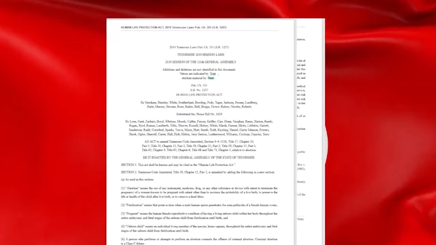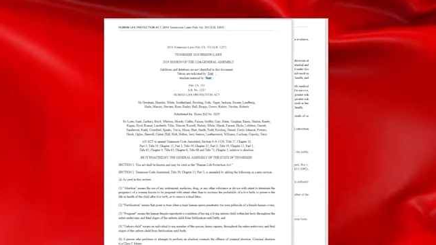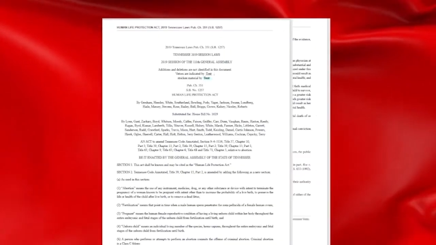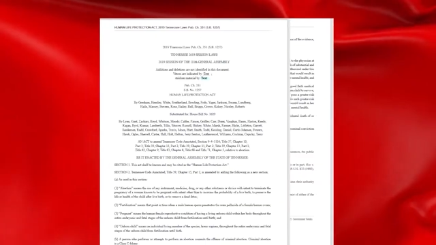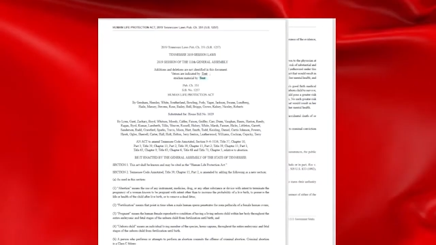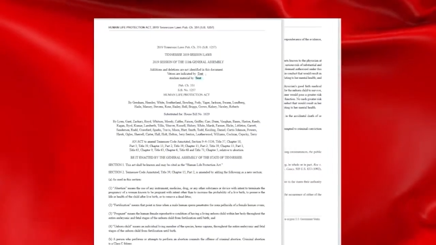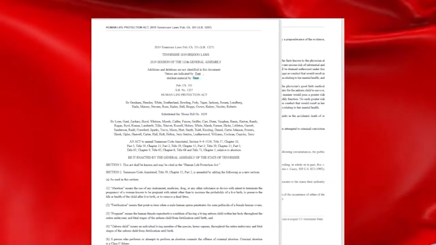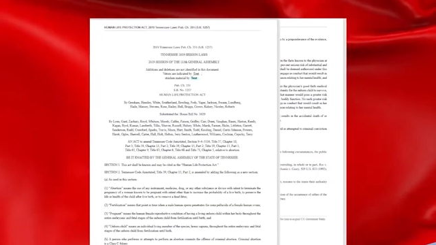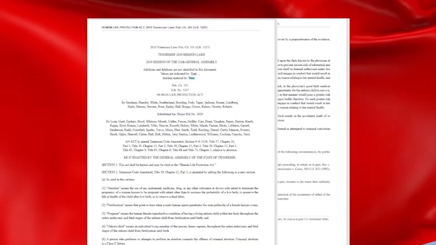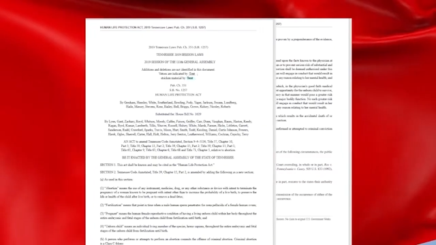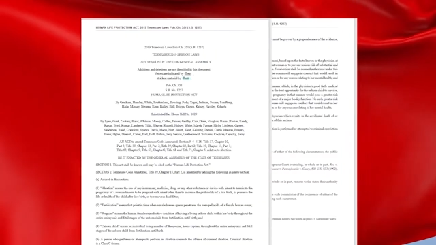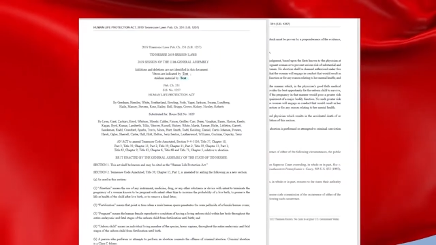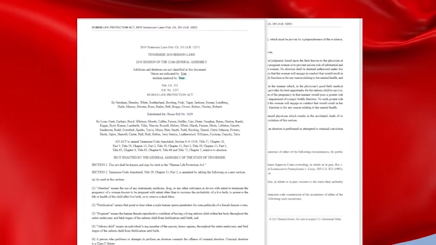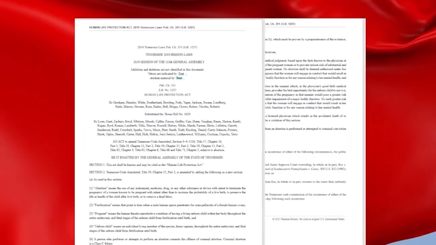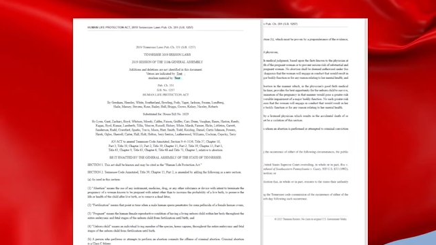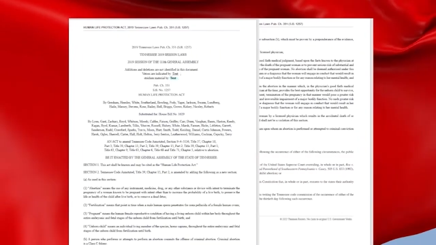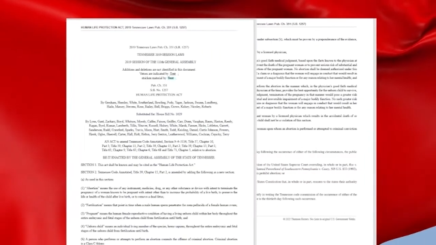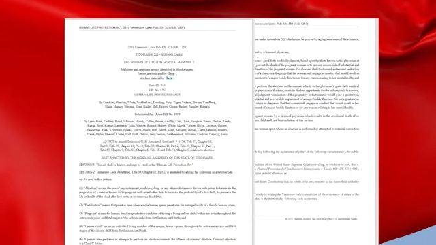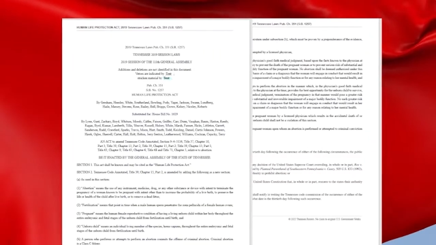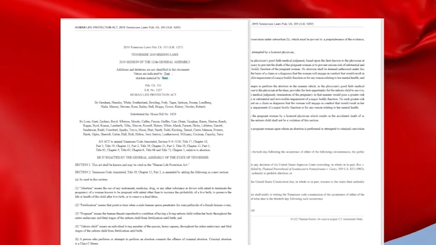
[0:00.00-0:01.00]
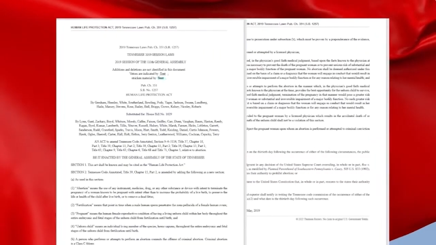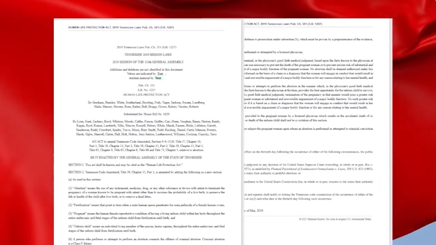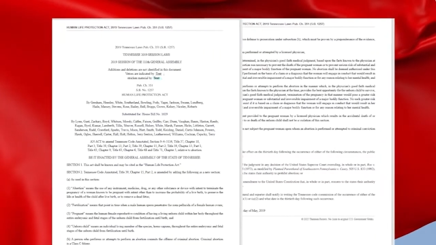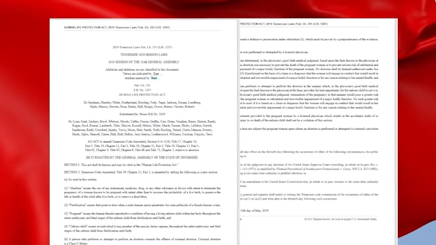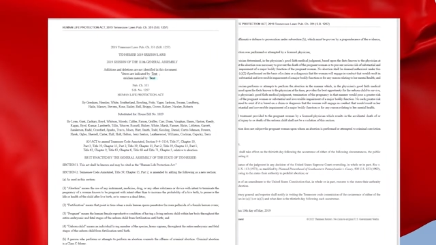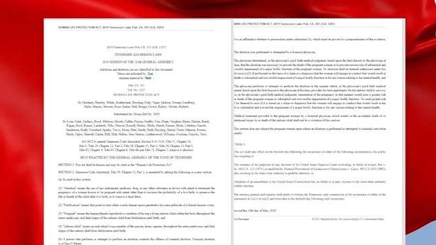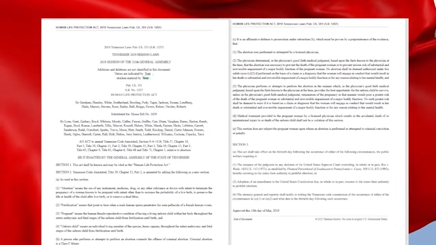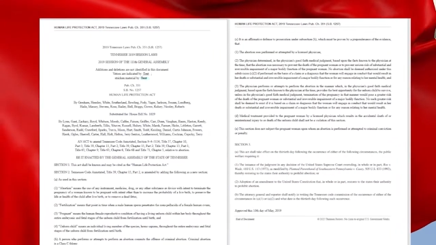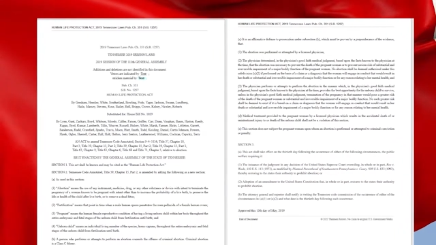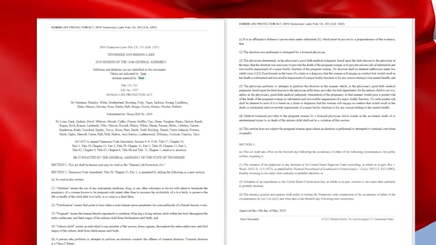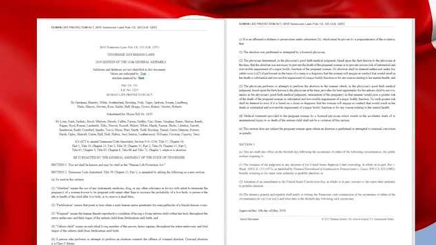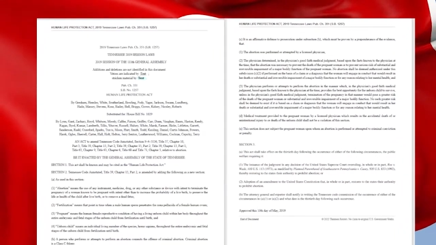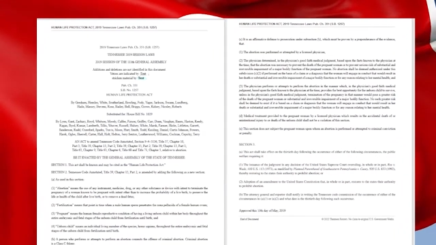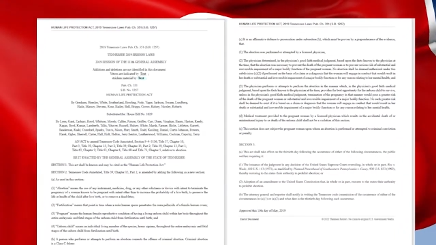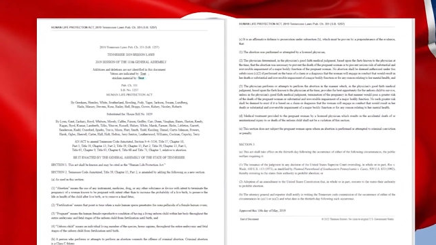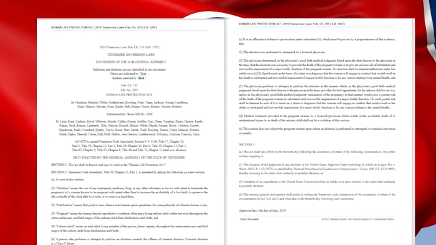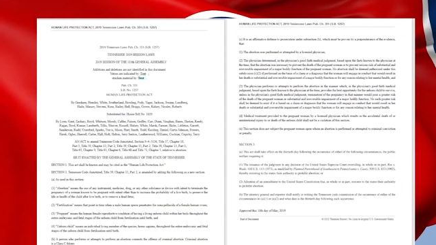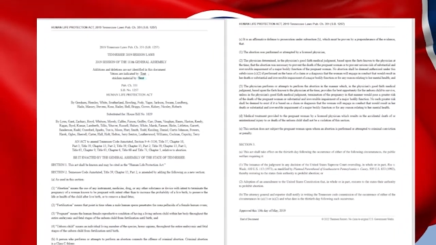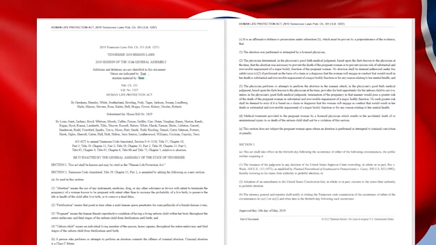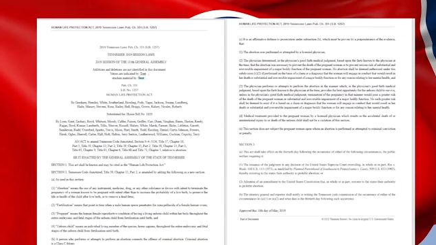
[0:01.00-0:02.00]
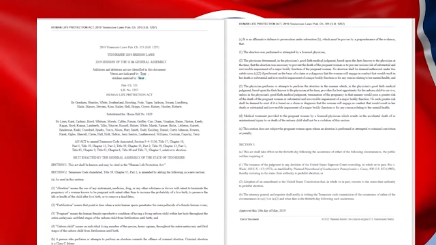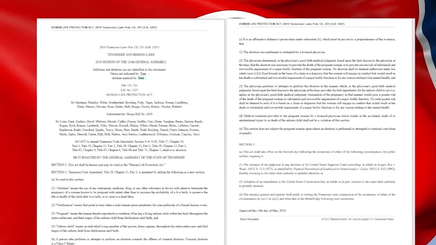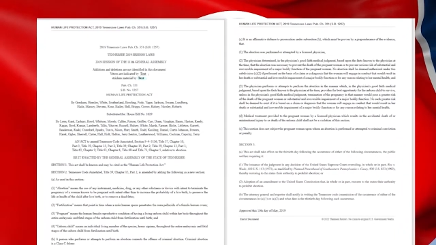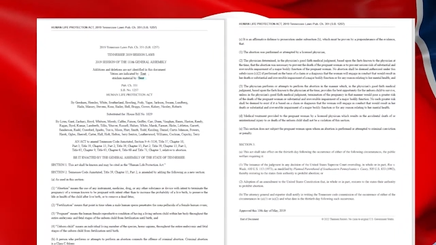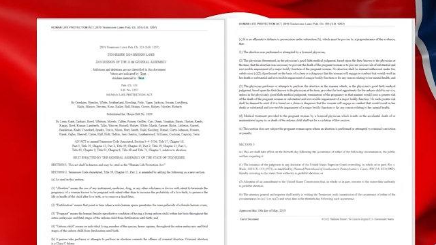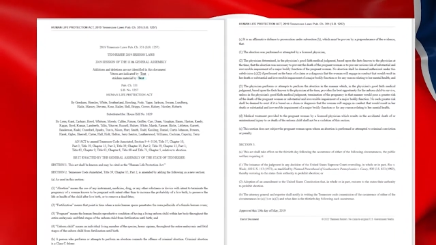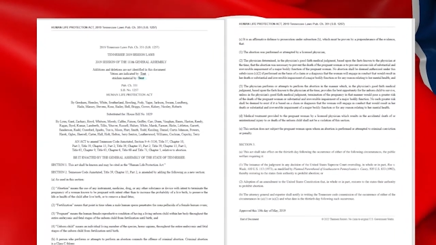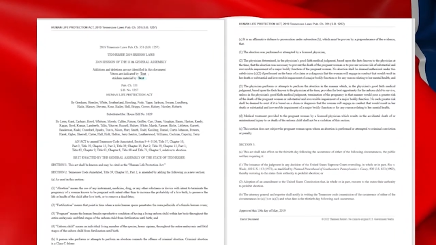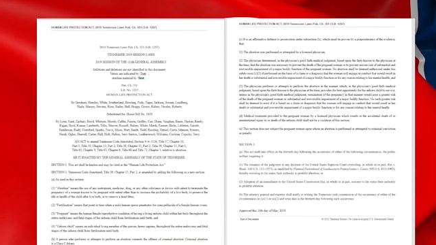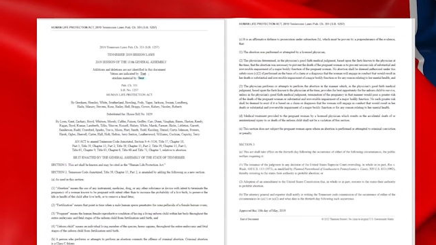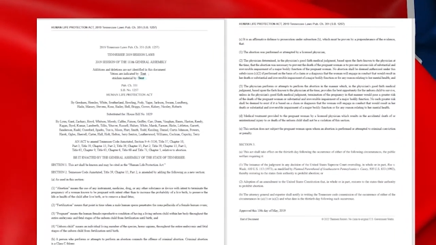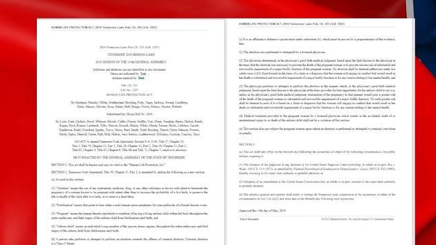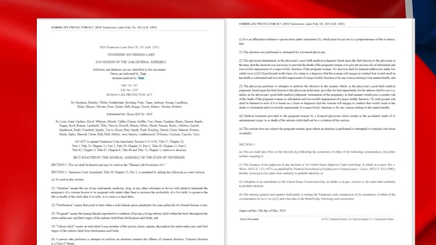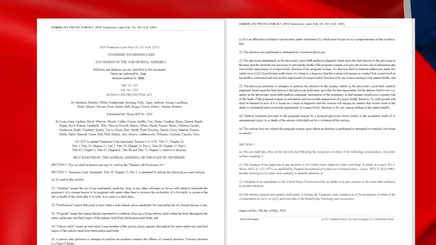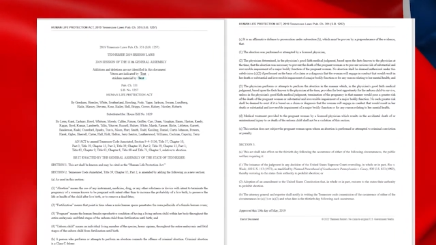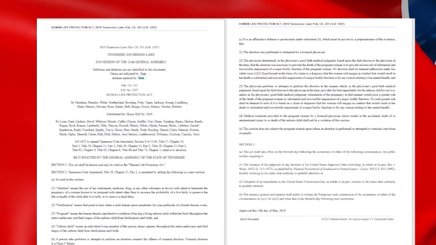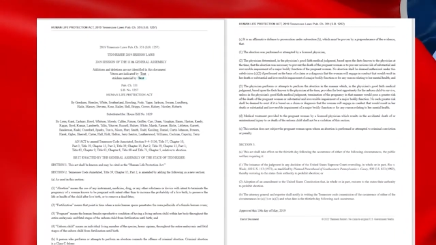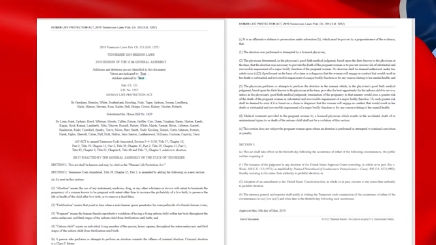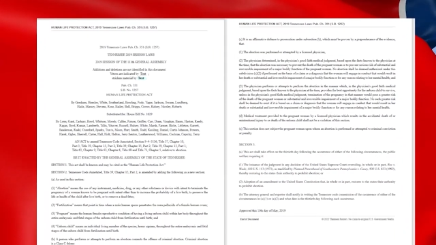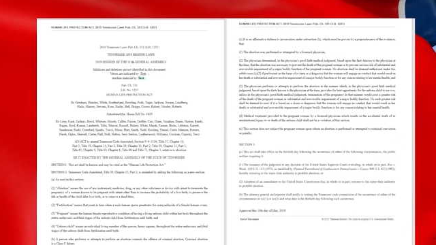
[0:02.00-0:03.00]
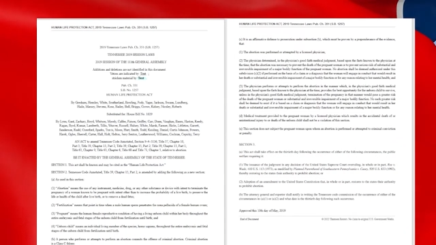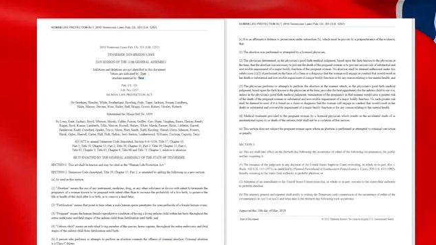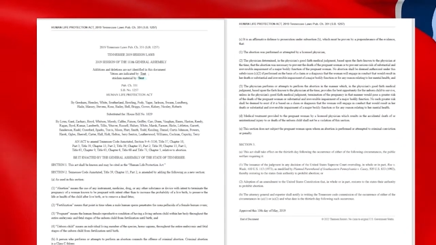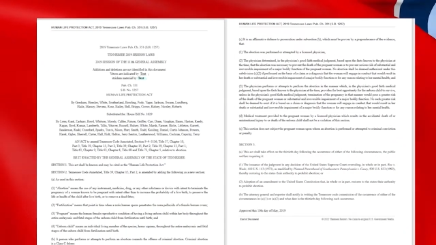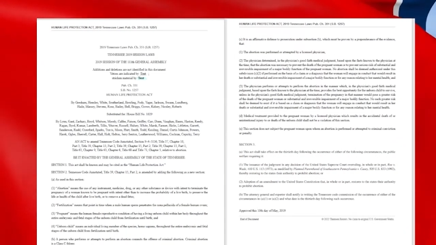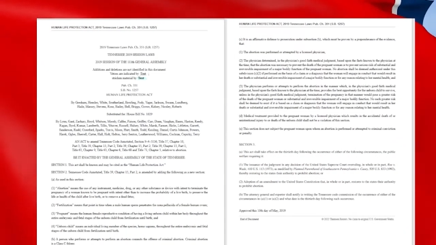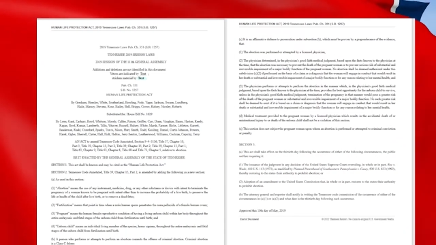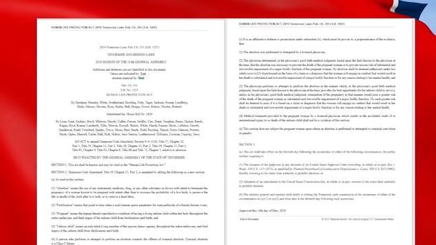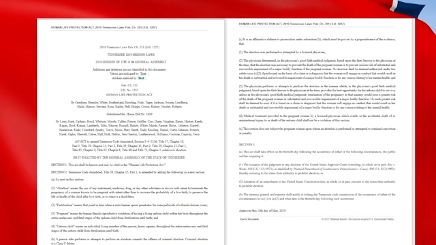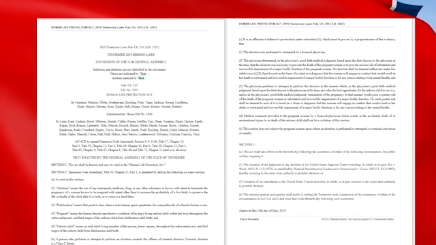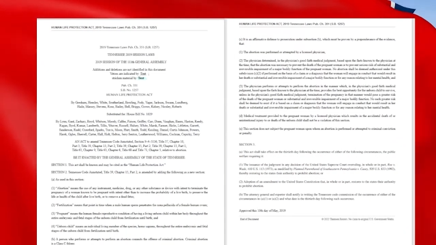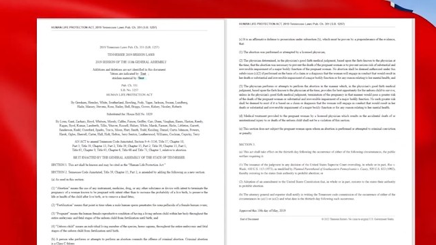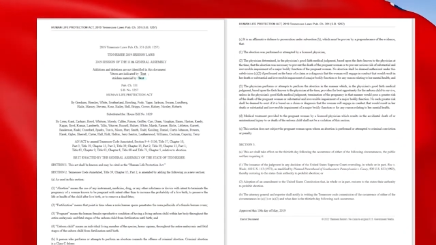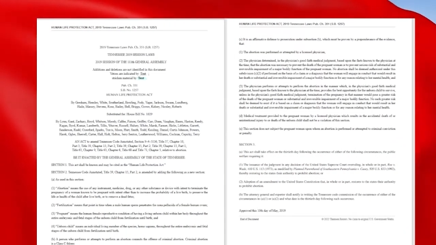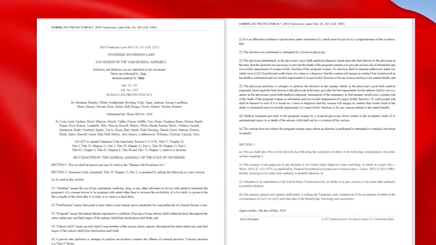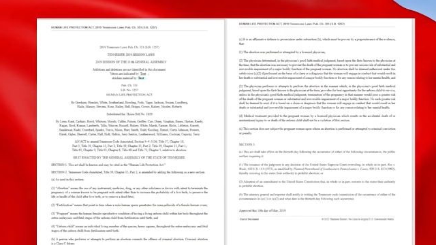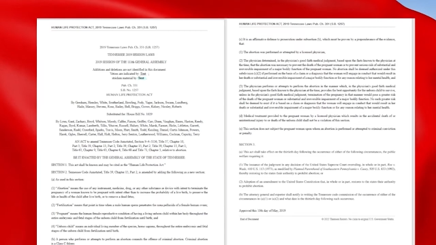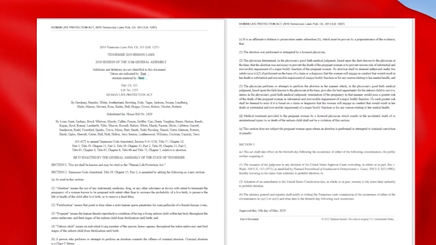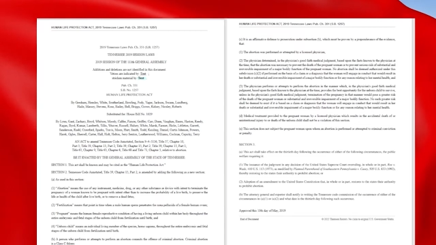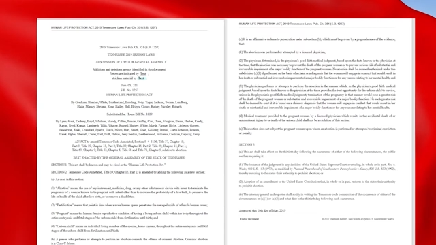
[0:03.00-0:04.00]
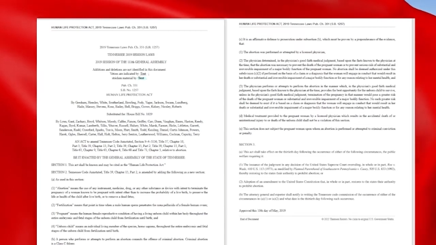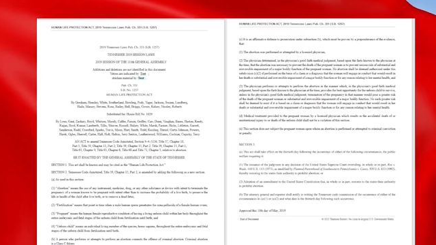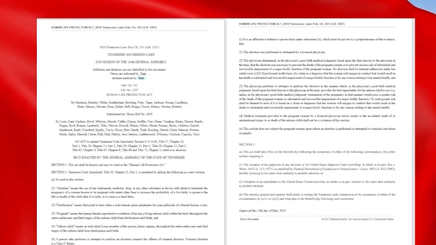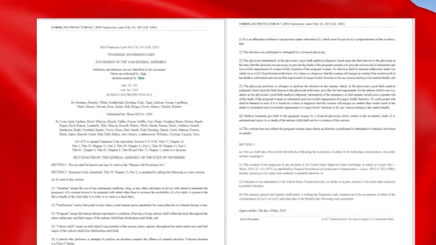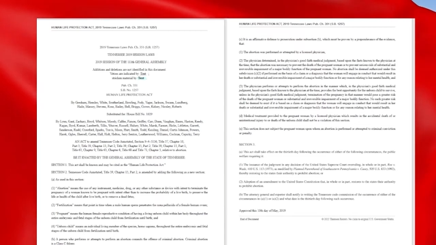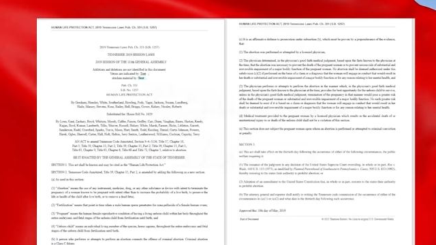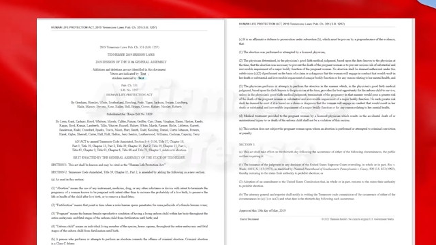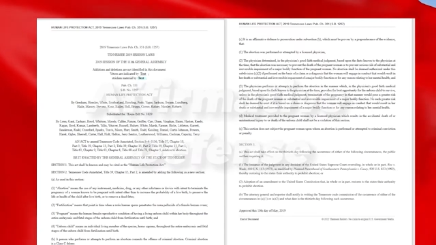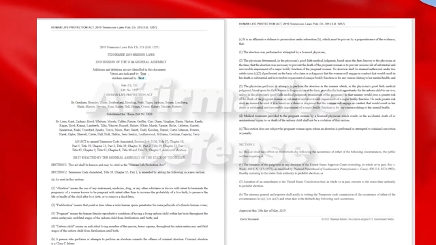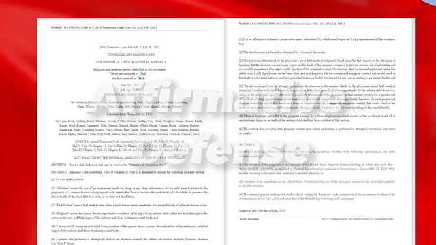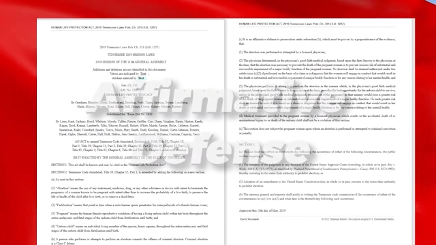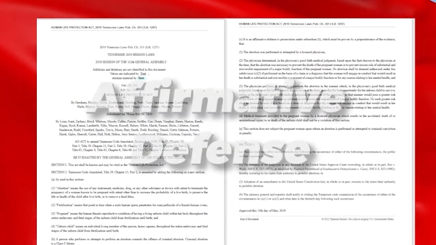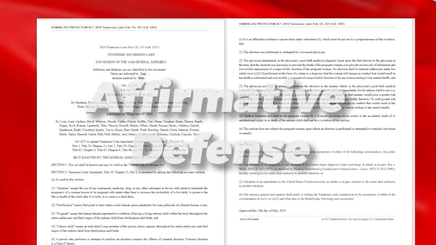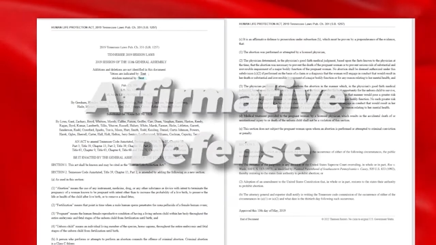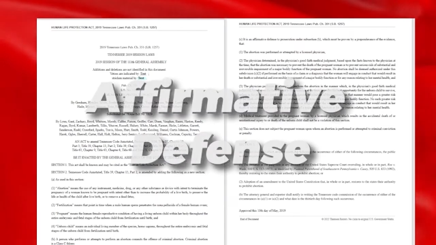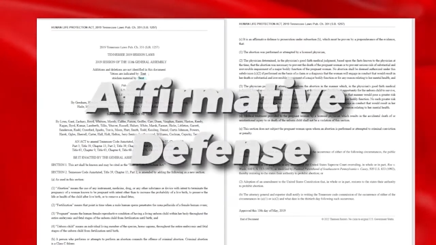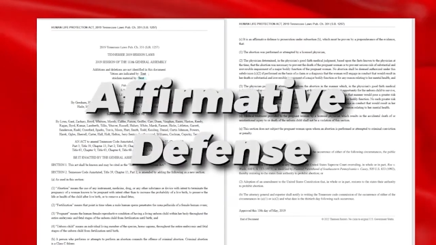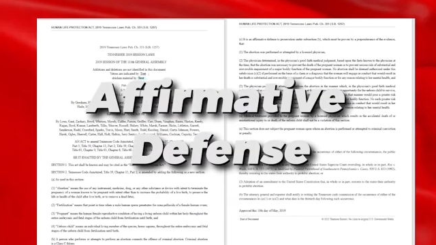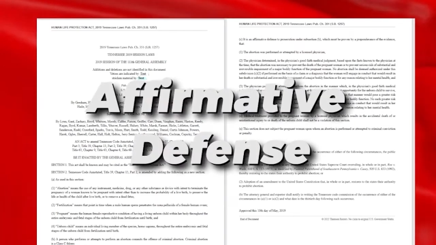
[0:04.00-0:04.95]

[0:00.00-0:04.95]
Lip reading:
[unreadable: no face in view]